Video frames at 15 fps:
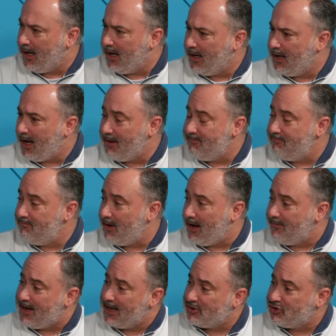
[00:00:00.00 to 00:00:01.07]

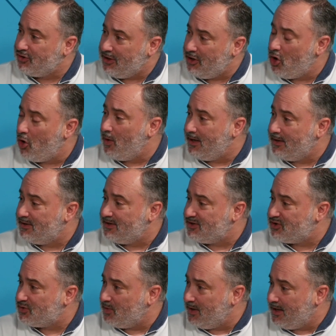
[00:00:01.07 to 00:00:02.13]
I'm actually going
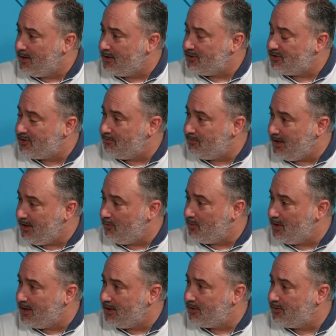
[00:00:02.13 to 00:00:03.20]
this week to meet
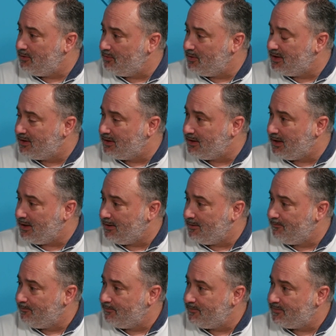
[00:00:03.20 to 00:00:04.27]
with
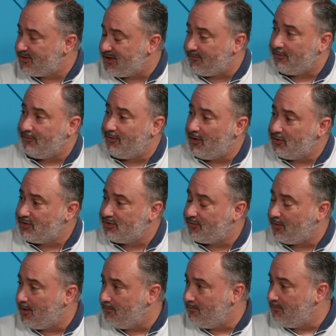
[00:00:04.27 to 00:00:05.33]
several folks
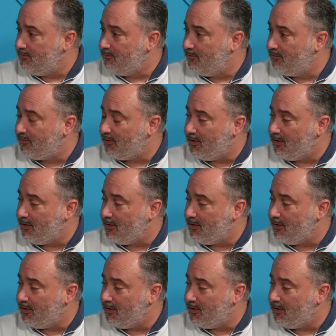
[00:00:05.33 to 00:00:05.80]
from